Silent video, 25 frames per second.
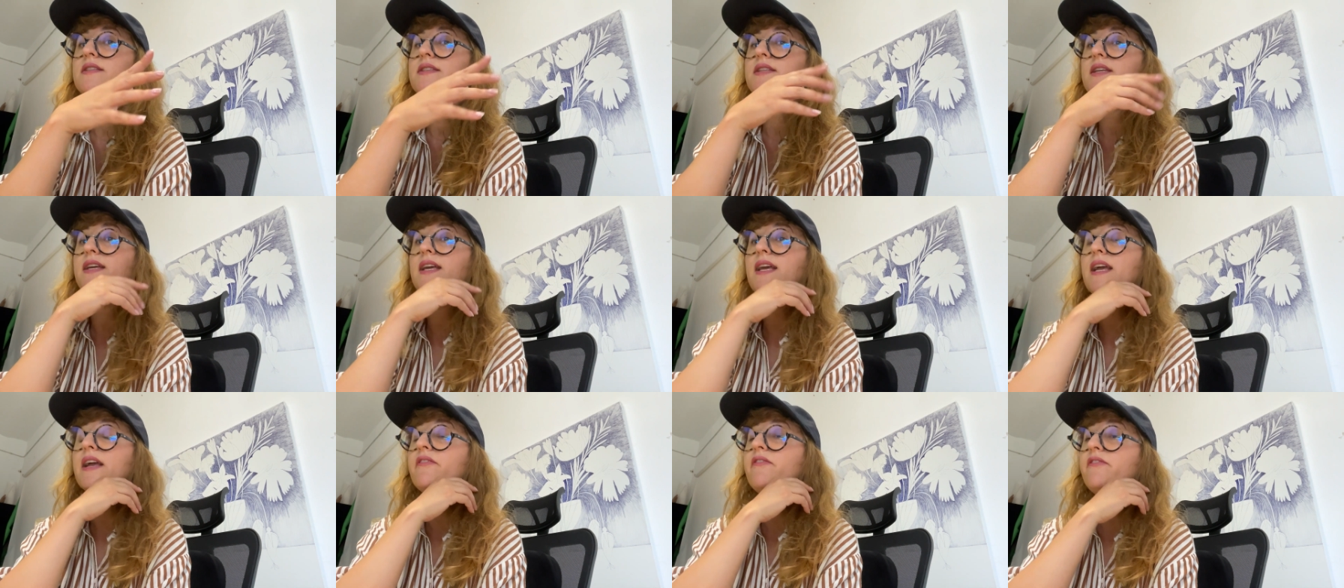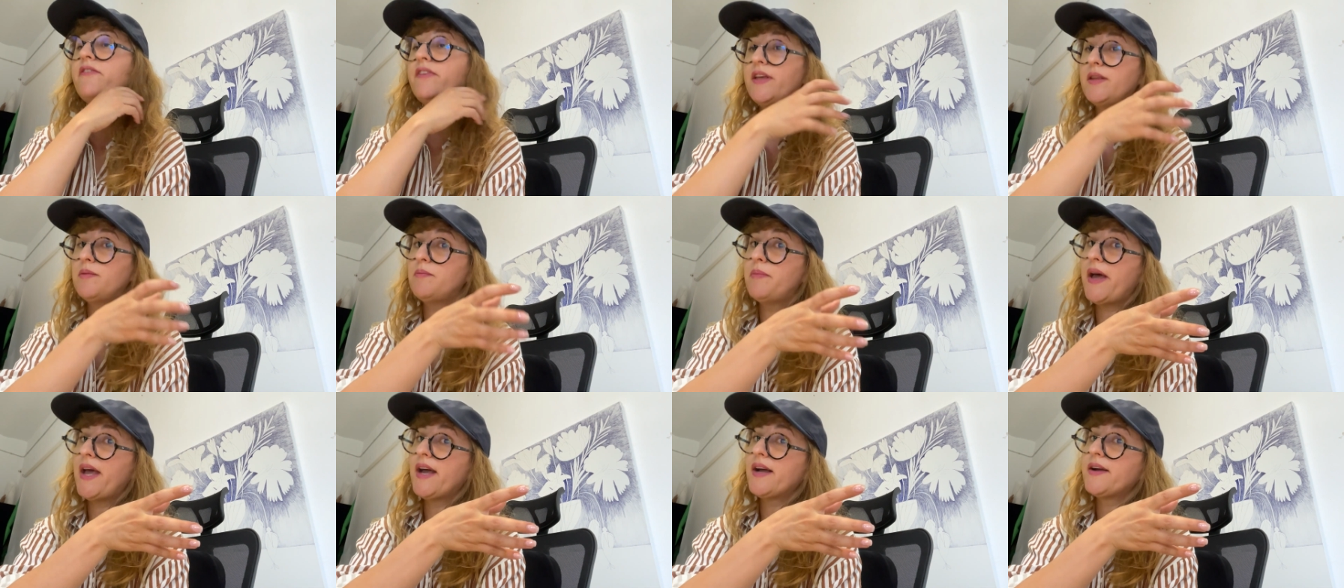seeking
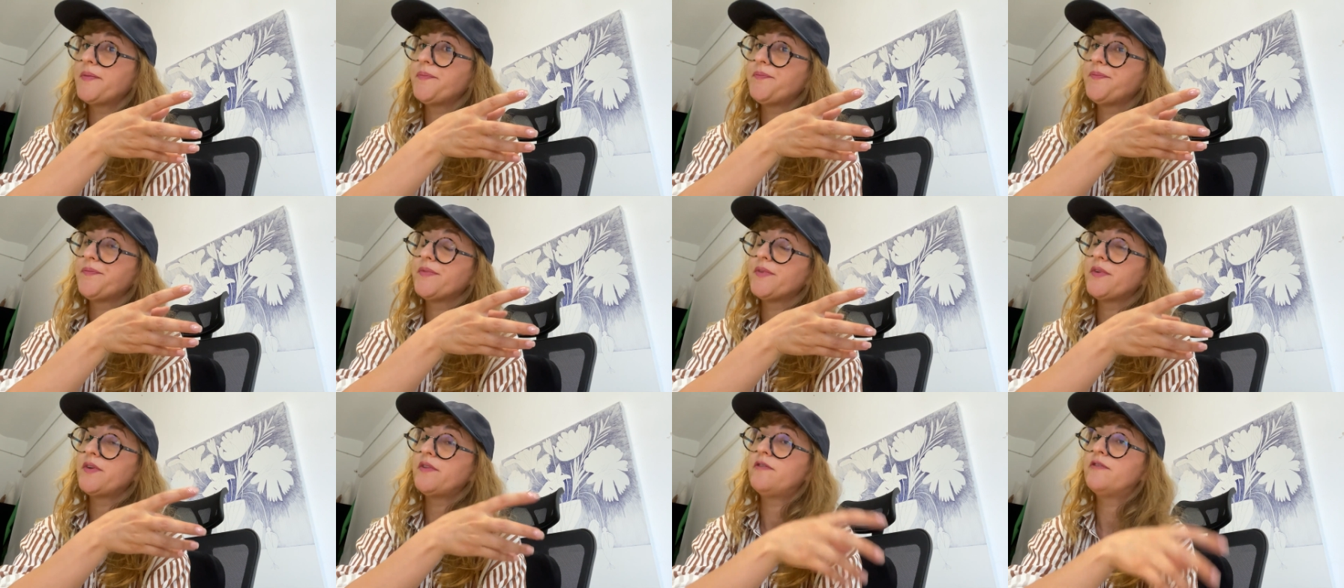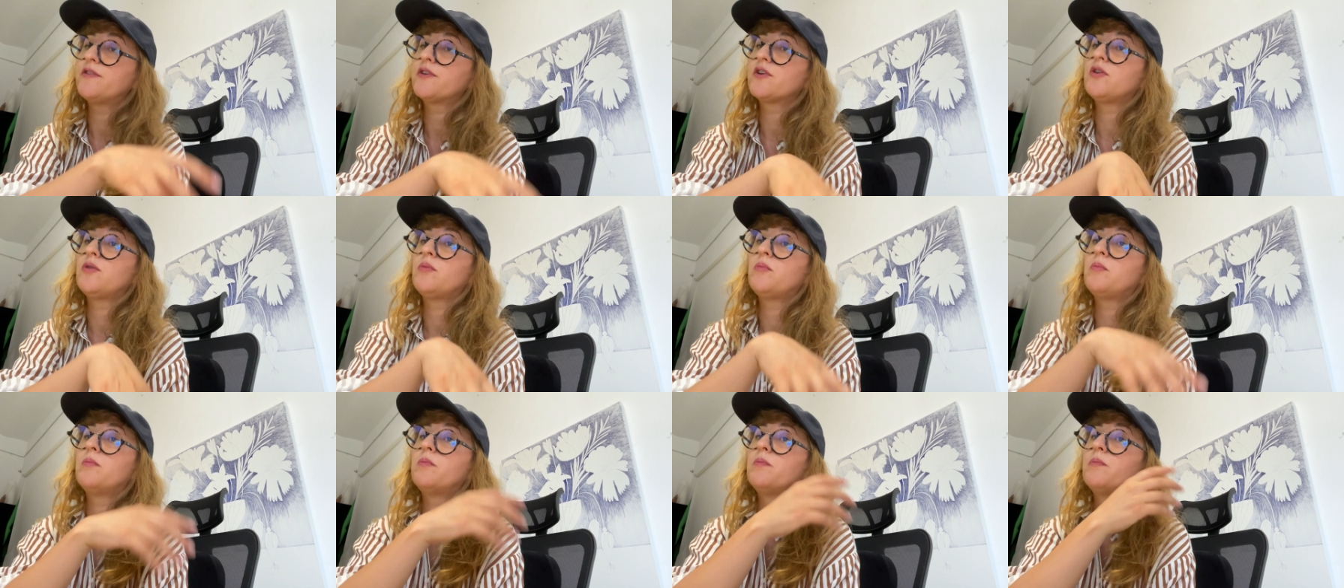feedback
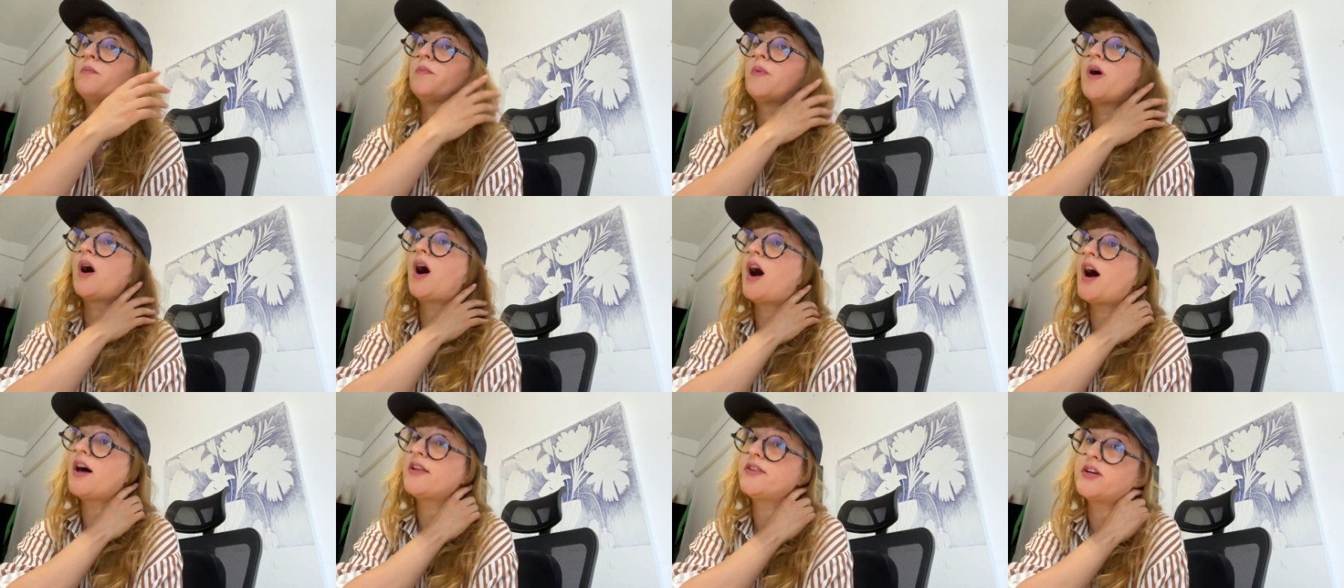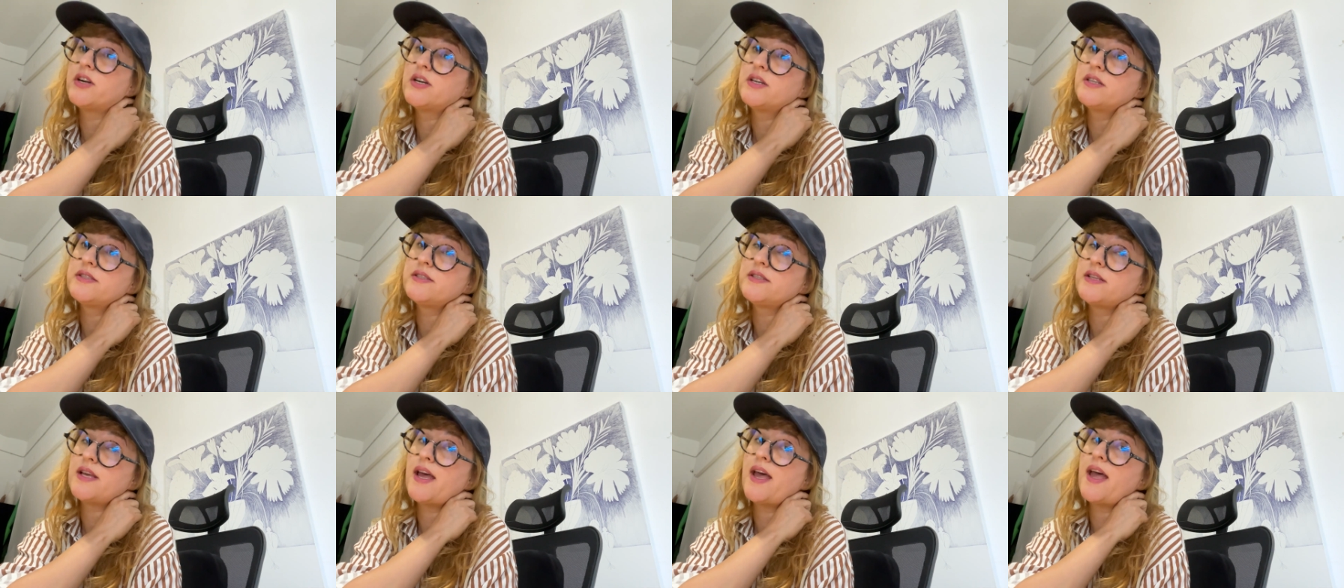from
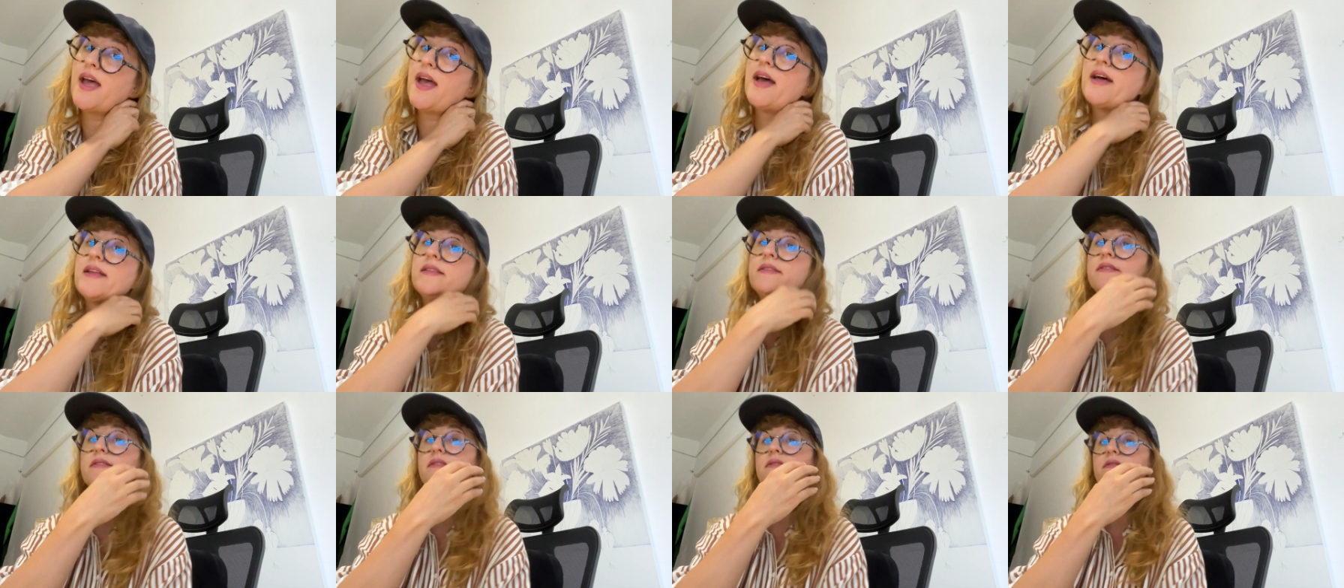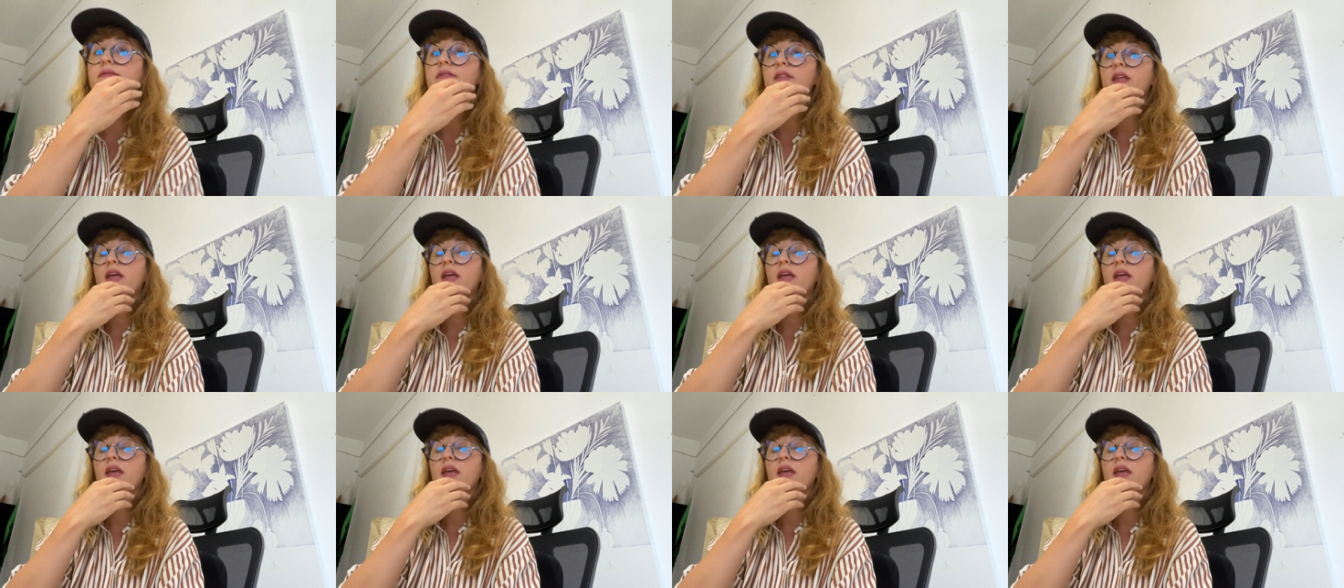others and